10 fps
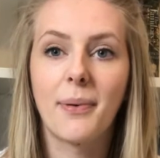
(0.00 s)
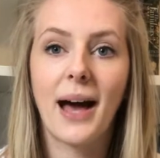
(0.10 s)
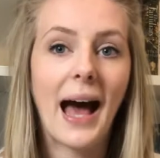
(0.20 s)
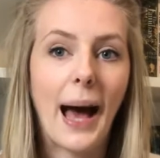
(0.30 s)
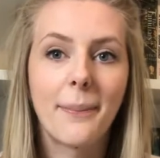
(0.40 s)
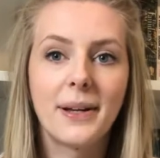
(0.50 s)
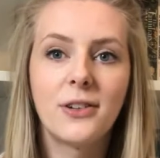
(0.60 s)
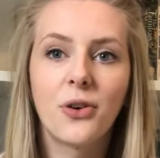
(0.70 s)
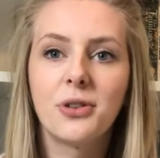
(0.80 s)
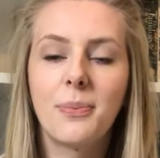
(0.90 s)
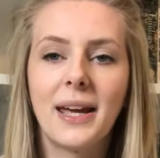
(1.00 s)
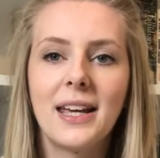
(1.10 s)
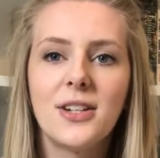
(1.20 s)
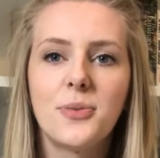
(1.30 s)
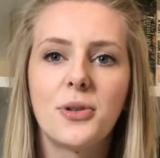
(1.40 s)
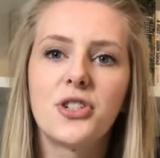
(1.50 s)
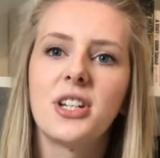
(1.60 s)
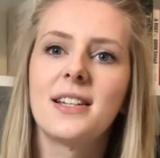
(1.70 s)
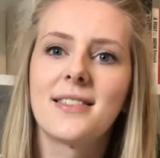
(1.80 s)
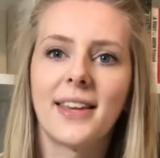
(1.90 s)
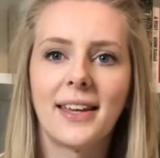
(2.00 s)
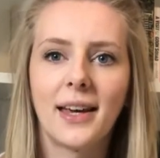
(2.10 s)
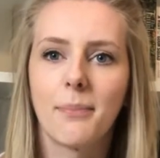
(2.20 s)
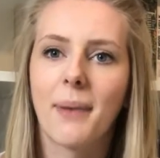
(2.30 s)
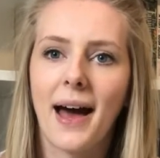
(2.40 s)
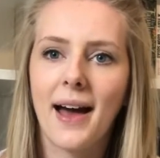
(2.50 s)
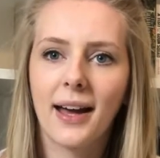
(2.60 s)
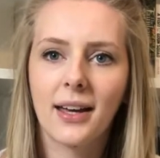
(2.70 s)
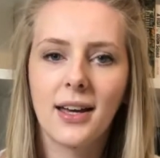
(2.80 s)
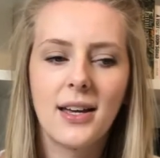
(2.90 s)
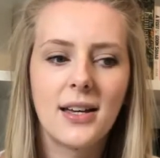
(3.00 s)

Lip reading: happen on the page, but she is thinking back